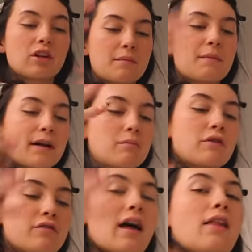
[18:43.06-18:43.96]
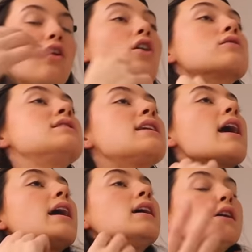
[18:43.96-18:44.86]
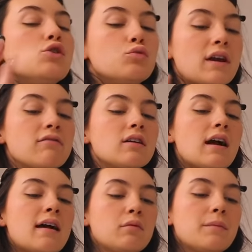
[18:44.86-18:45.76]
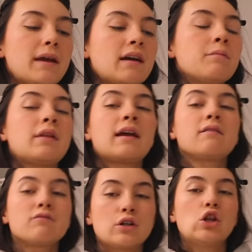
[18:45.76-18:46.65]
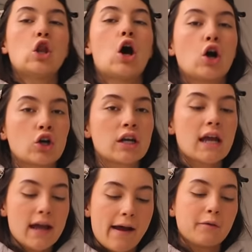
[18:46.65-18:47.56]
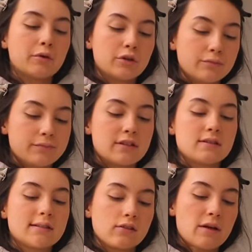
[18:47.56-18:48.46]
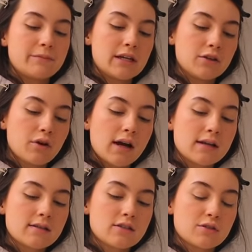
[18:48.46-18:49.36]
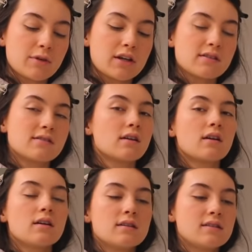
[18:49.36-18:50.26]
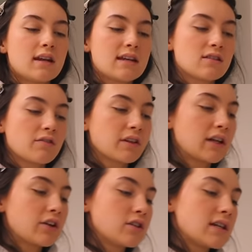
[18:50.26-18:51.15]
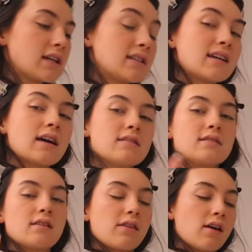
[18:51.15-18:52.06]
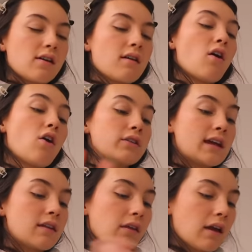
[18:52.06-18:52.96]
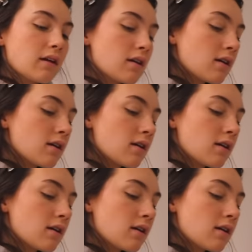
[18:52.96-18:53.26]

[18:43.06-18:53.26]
gonna have my makeup on for that long today, whenever I wear makeup like for a longer day, I will still update you guys just because today's not really a good day to test the all day thing.